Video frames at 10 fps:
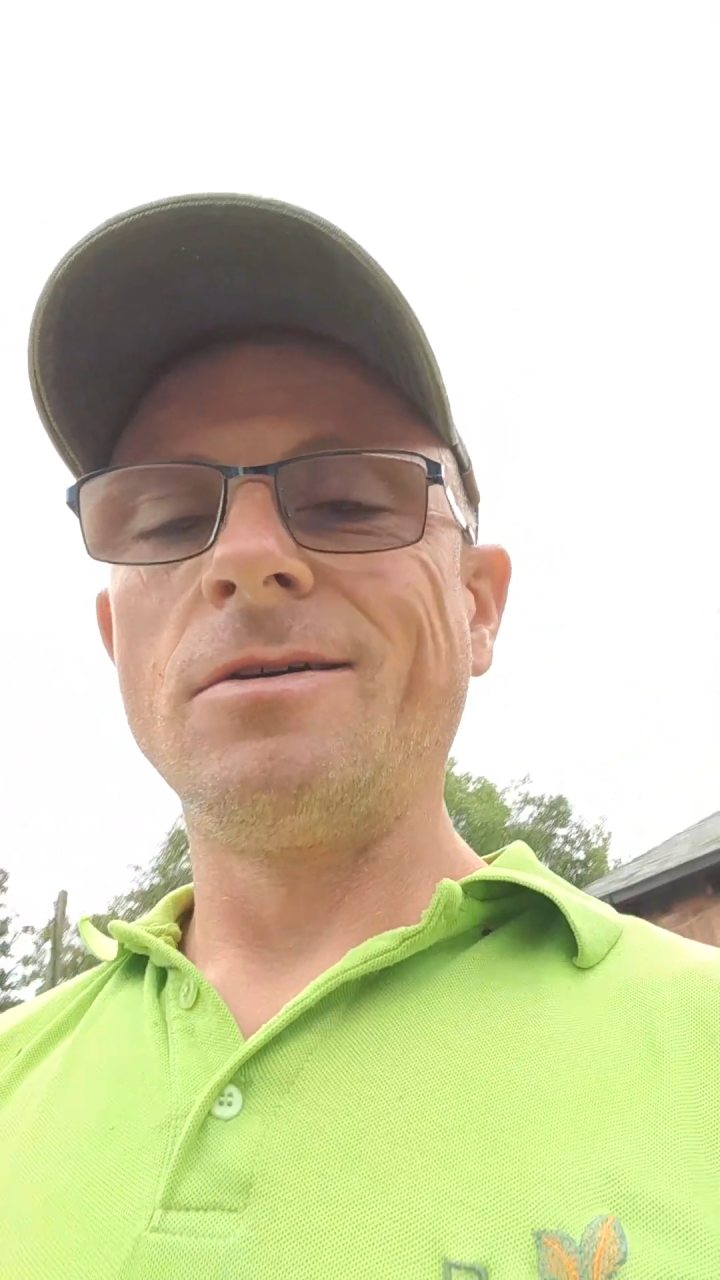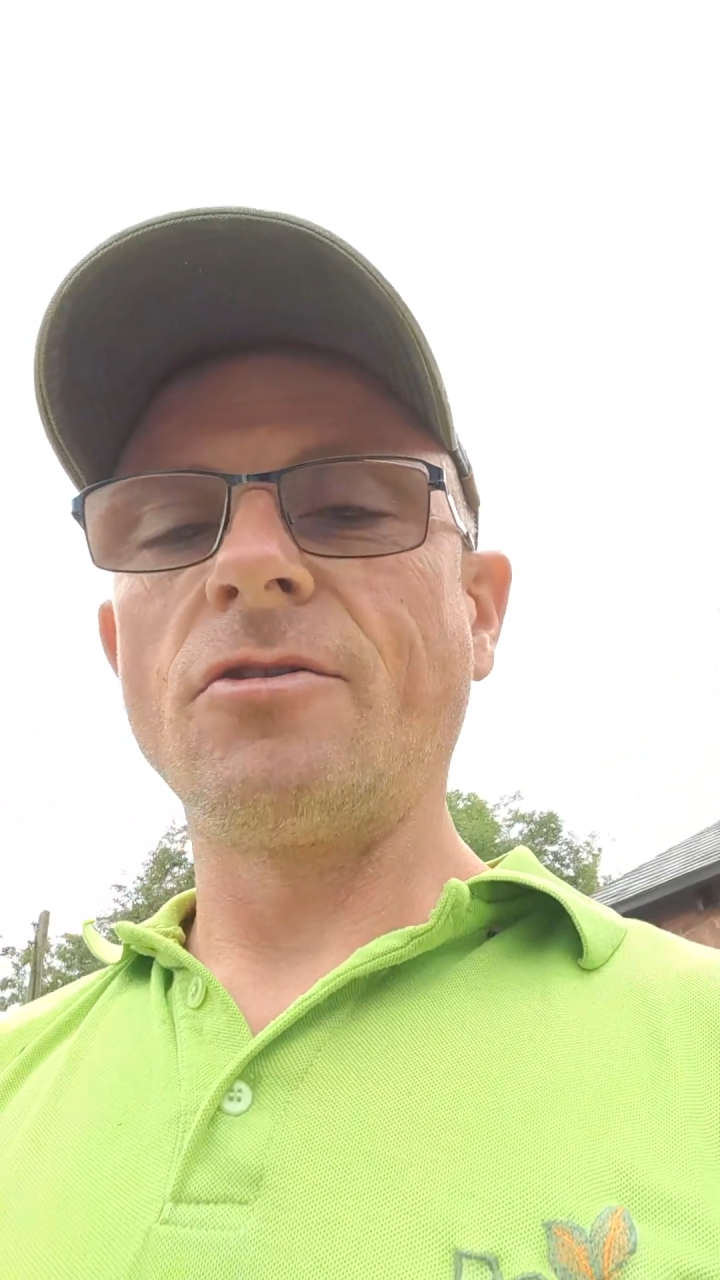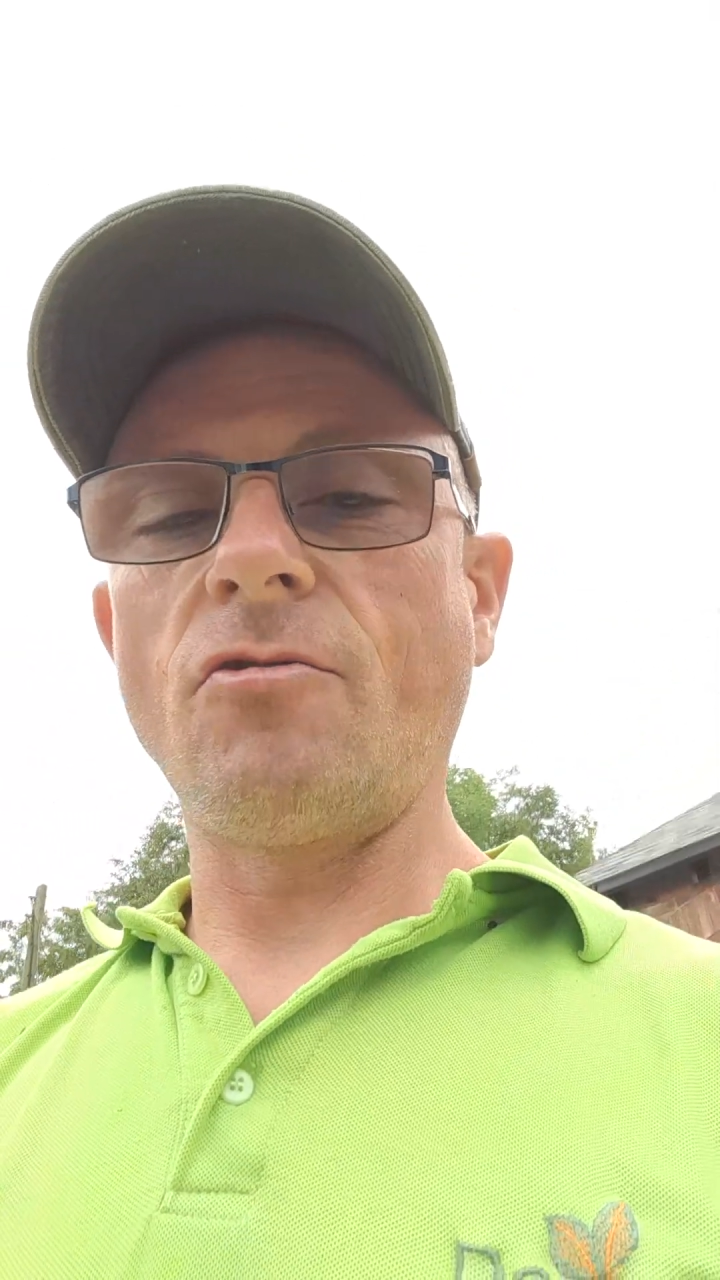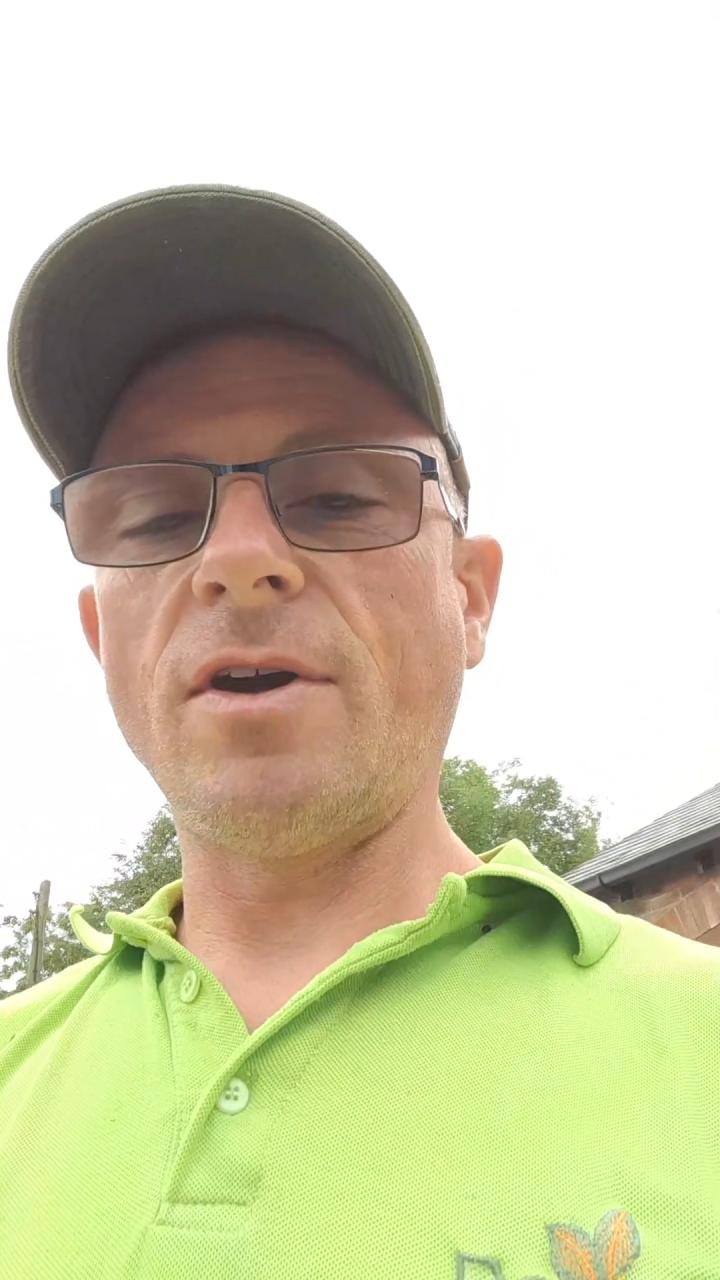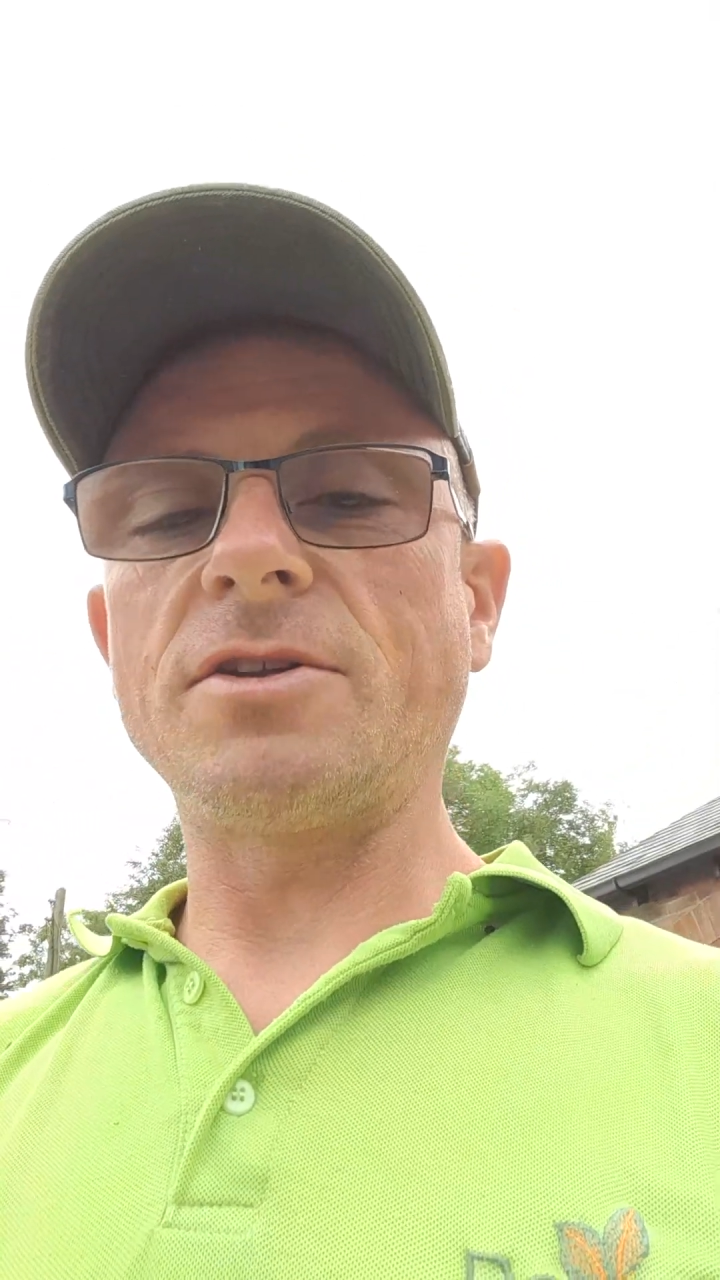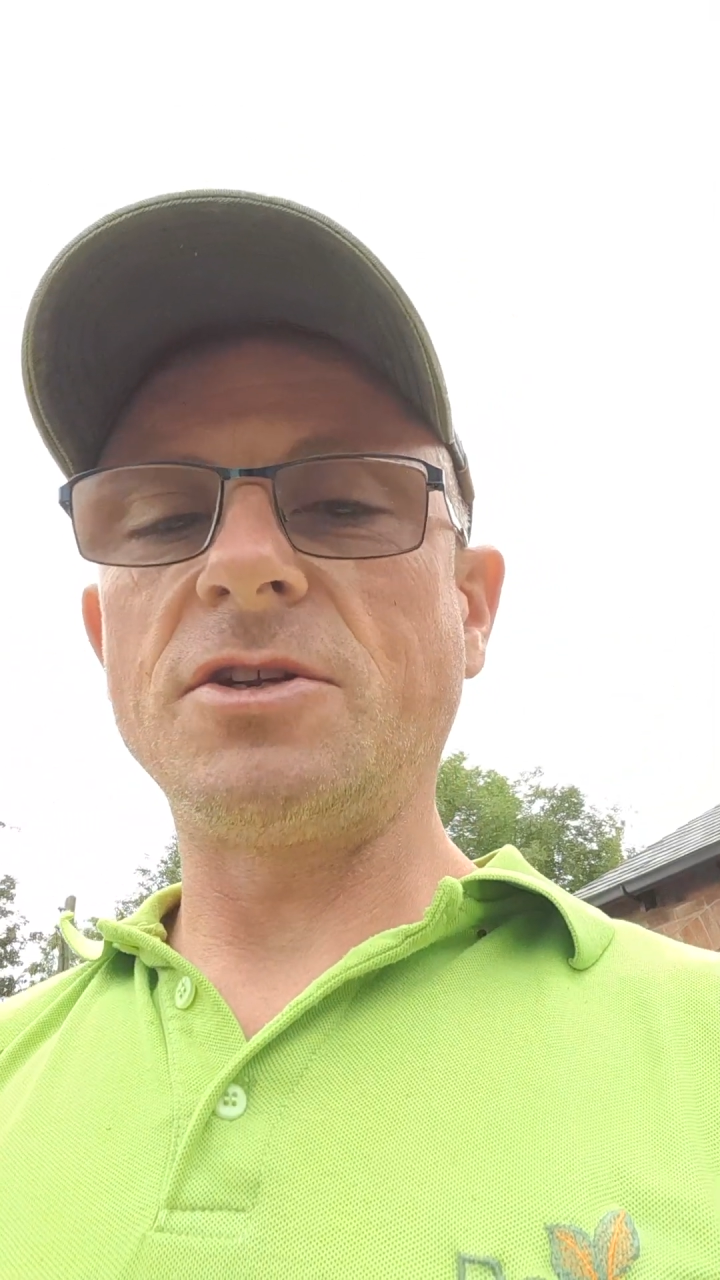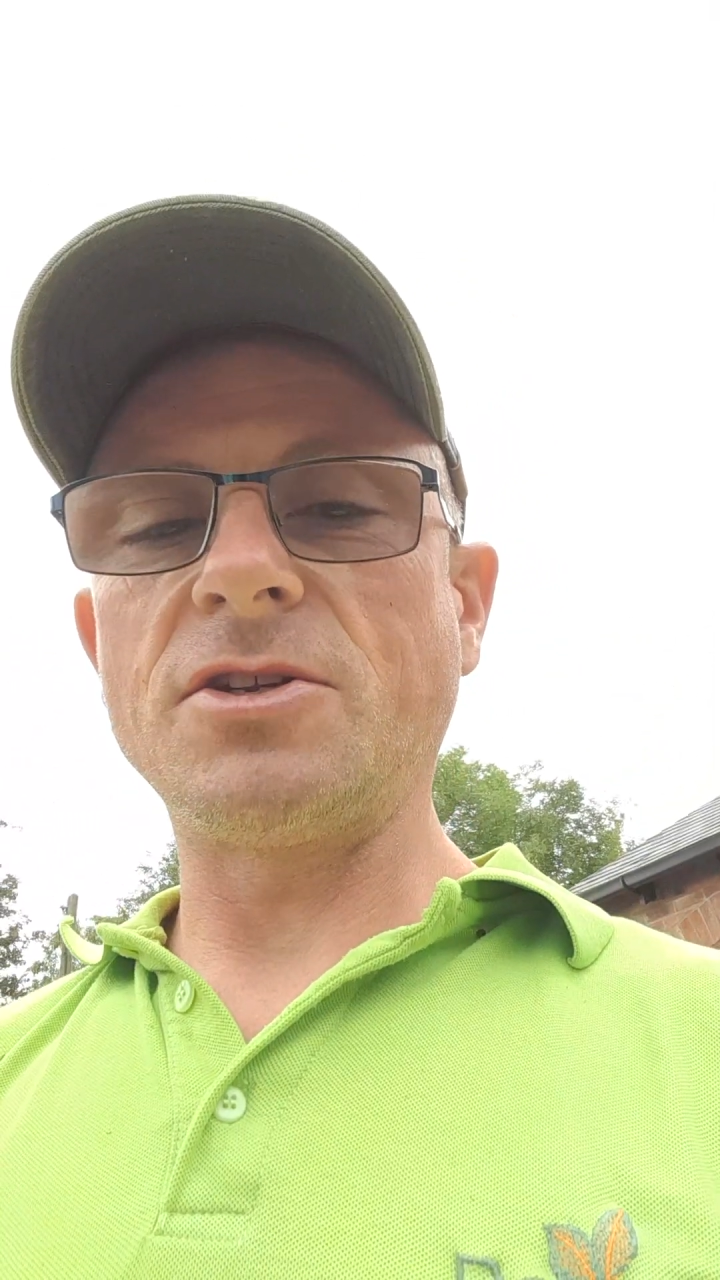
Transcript: the grass is